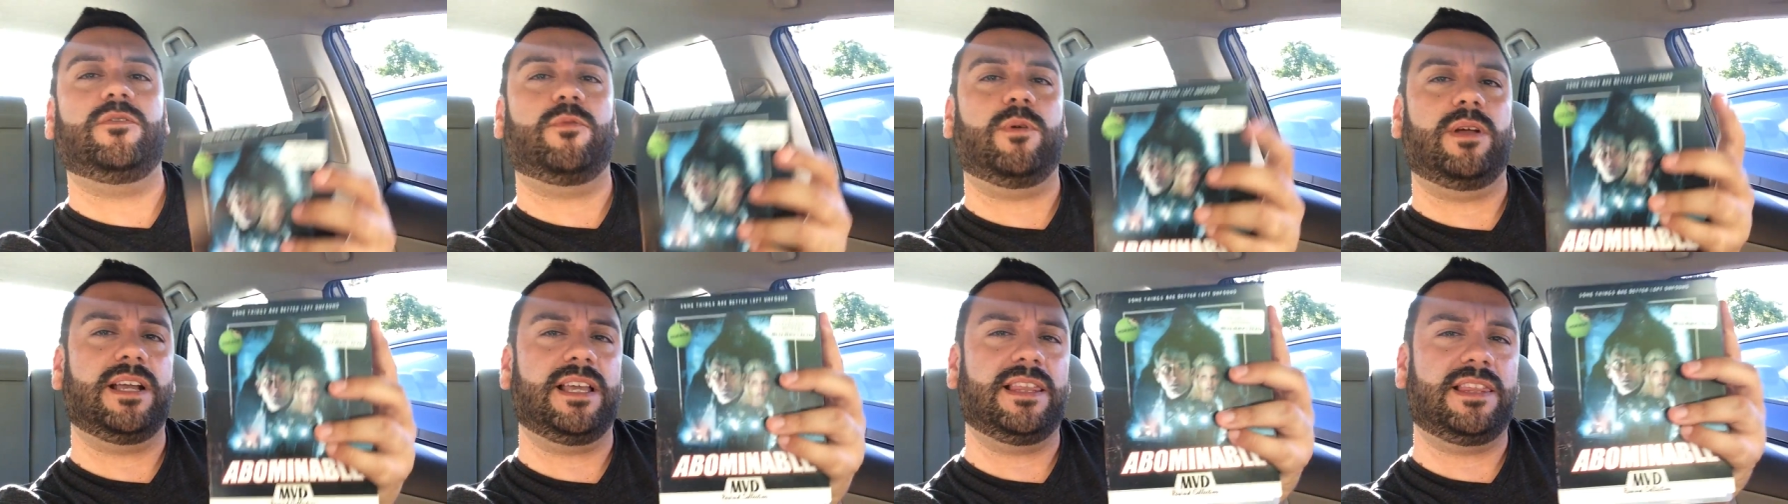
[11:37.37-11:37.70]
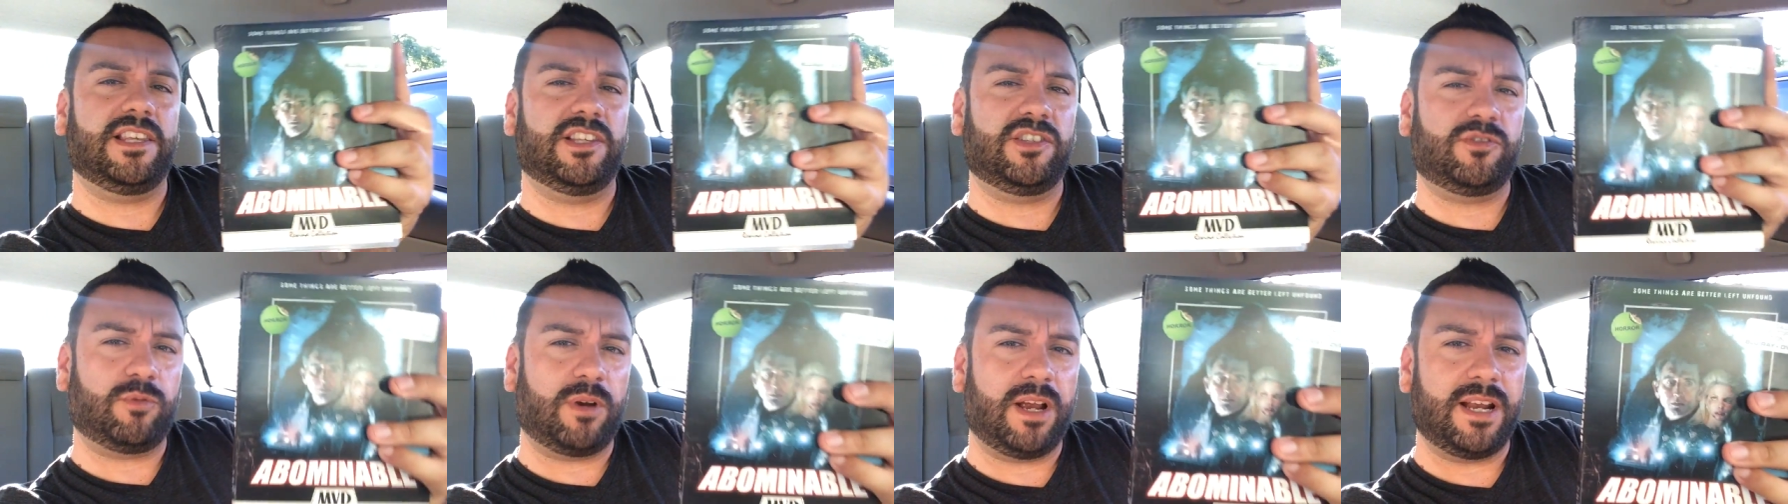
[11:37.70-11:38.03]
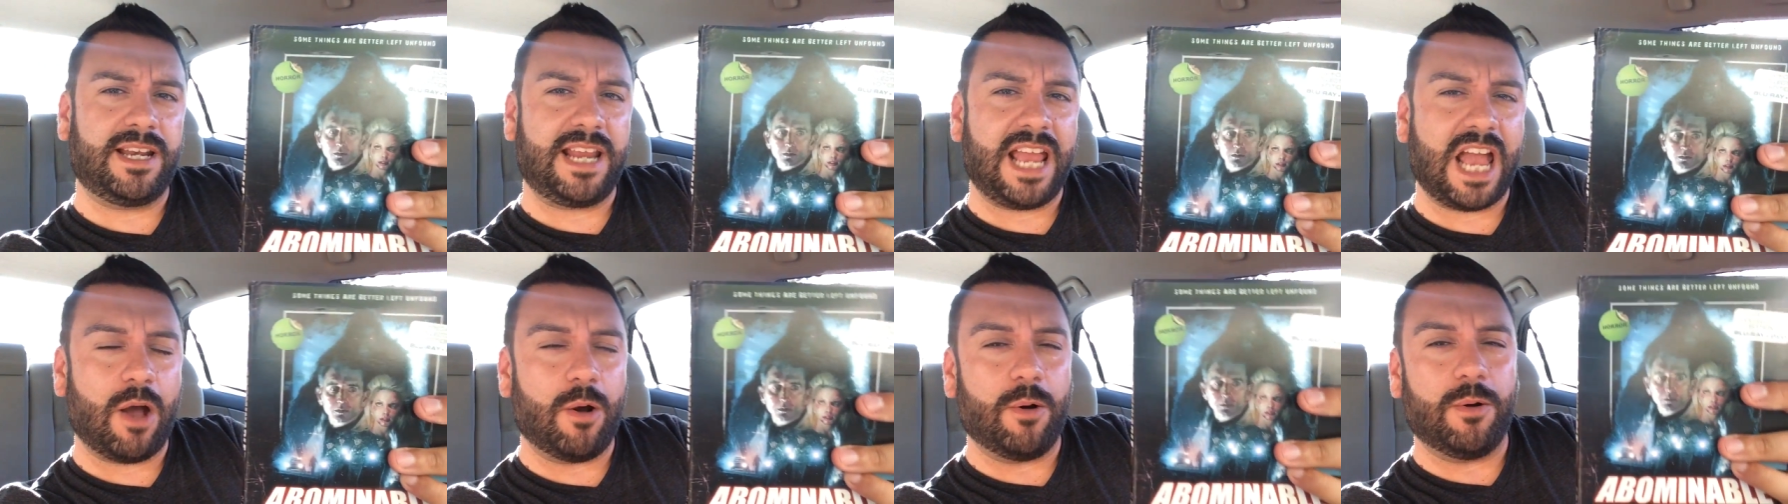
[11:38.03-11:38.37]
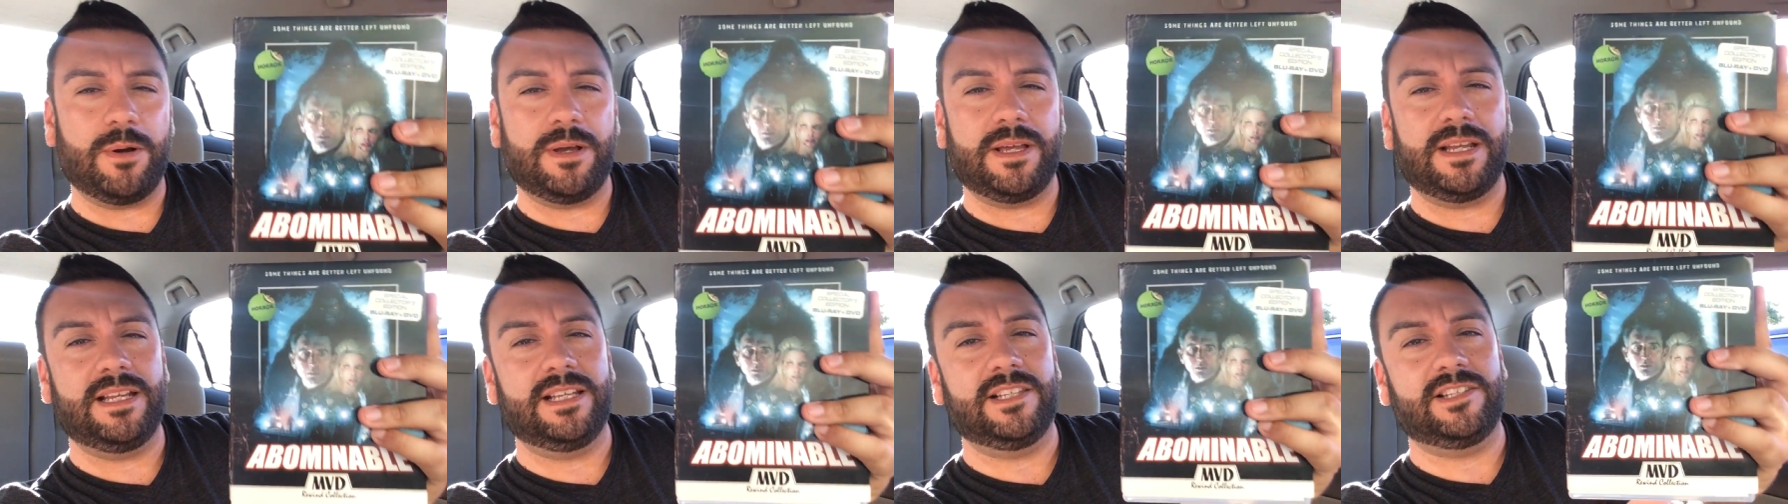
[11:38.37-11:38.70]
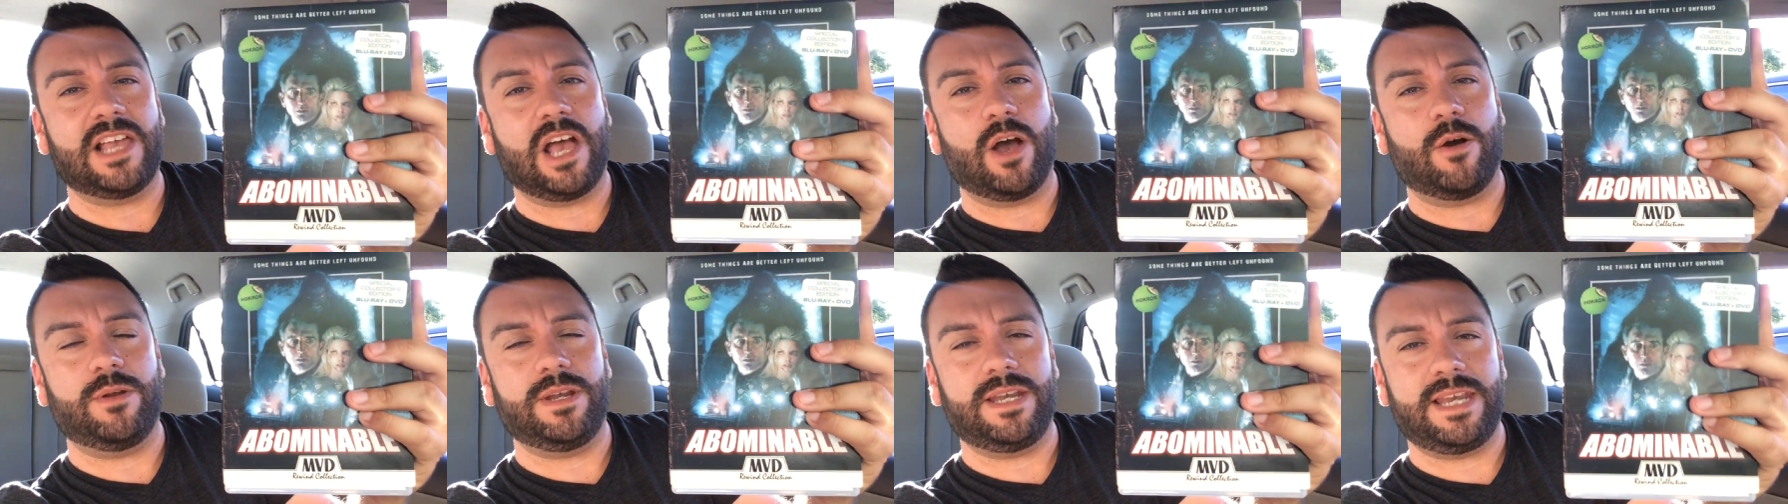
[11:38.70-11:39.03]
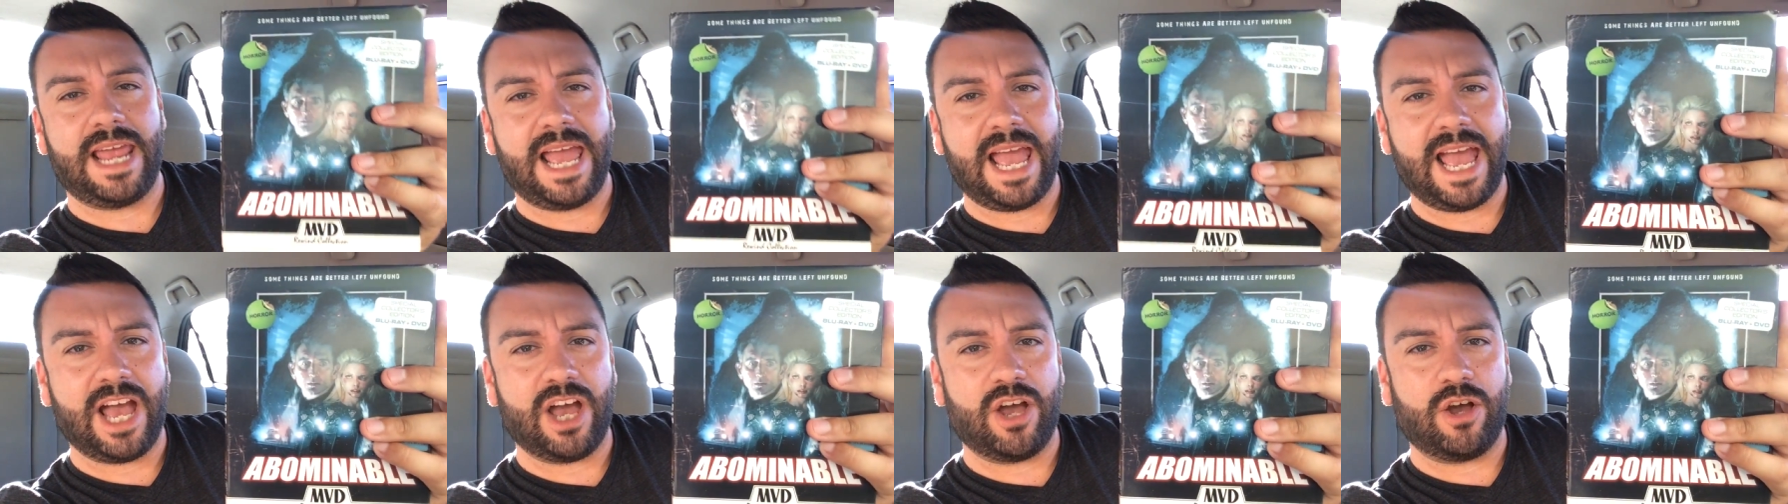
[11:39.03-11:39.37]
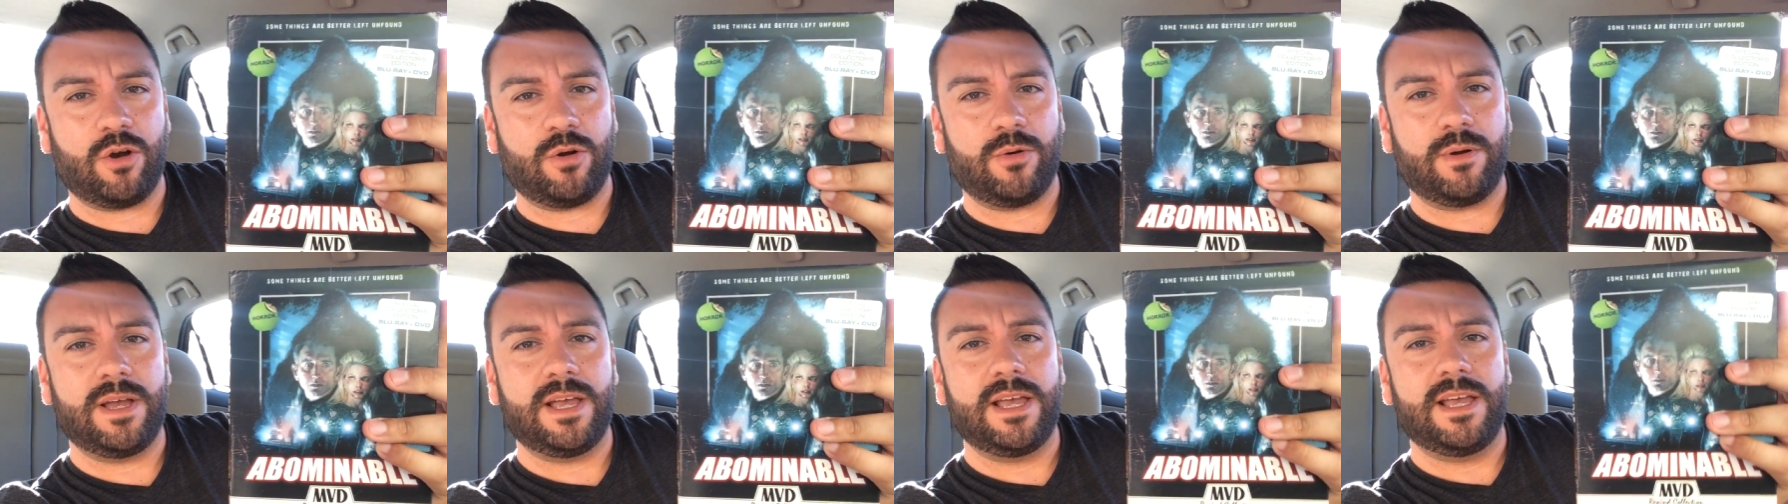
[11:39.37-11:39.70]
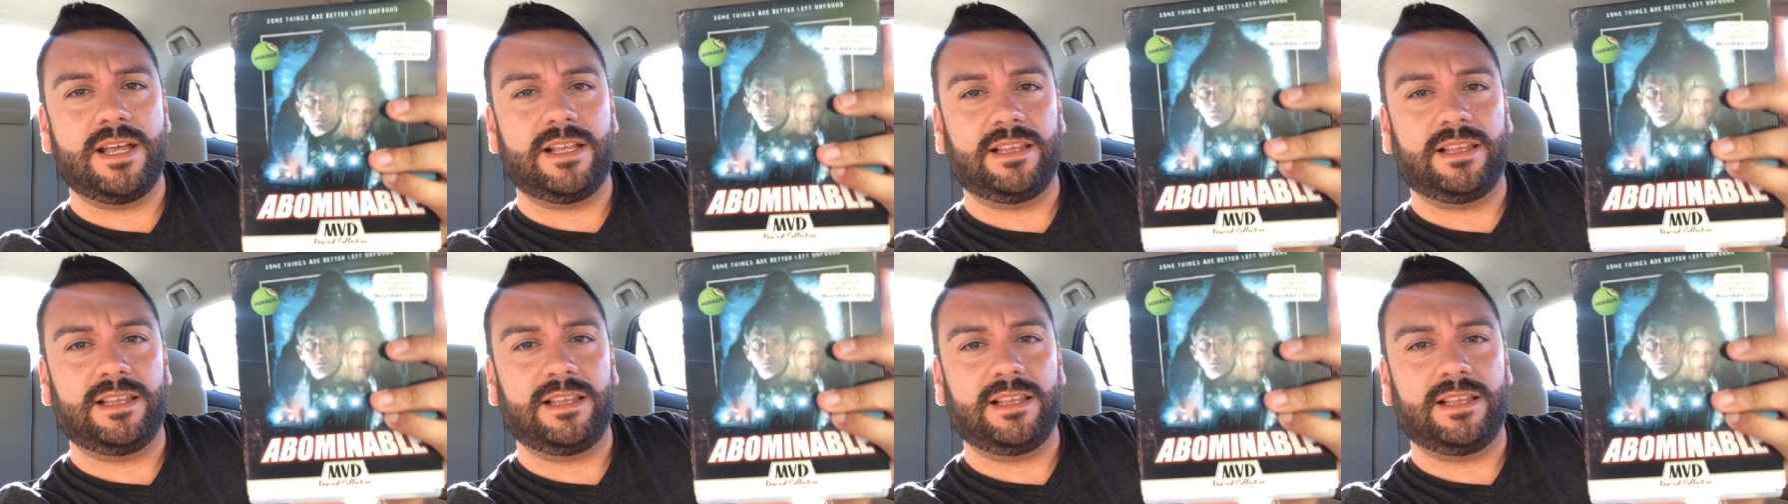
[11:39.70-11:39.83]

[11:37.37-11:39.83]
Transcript: so you want to get this right now, it is out now.